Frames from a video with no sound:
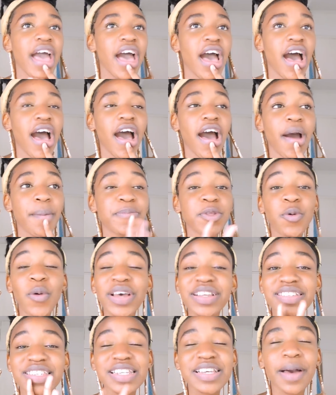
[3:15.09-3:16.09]
The
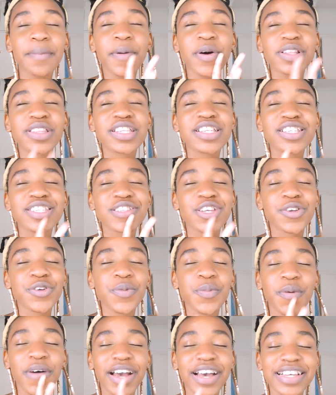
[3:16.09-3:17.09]
worst thing about this group
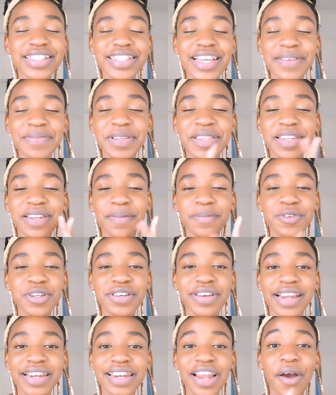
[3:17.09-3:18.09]
work assignment that I'm doing
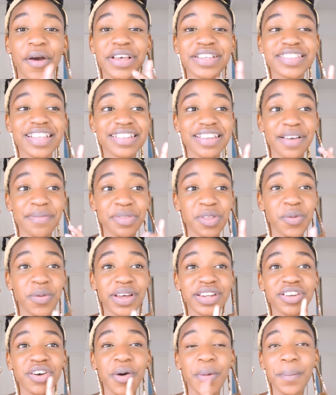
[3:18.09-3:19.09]
right now is that I'm the
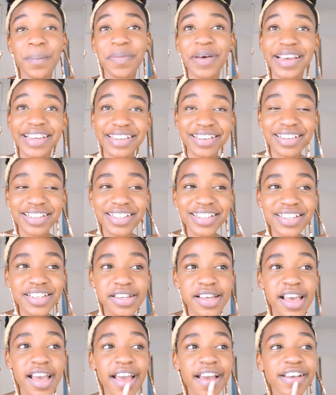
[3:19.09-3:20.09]
one compiling.
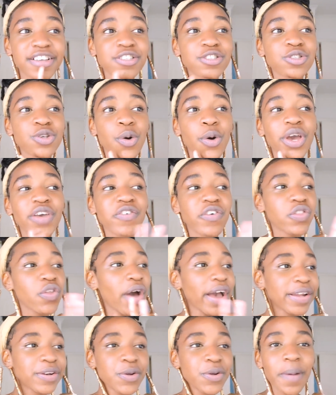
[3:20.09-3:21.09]
So even though
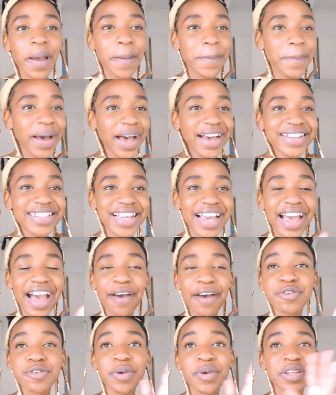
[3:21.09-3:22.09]
I do my part, I have
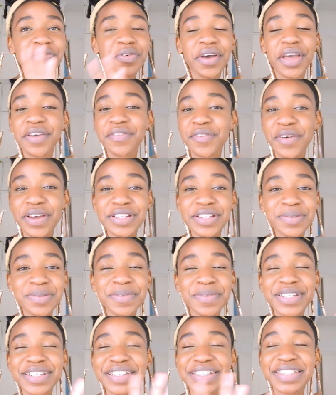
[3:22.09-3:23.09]
to wait for everyone to
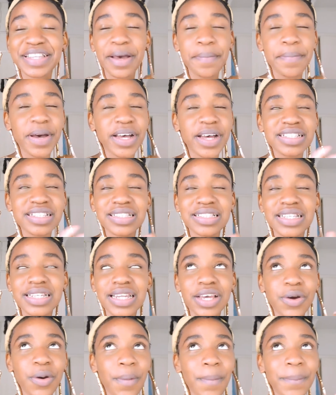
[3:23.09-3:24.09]
bring in their part and then I
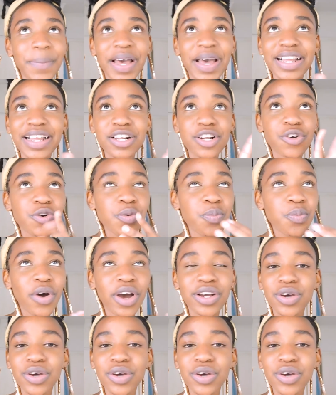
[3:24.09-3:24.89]
compile group work.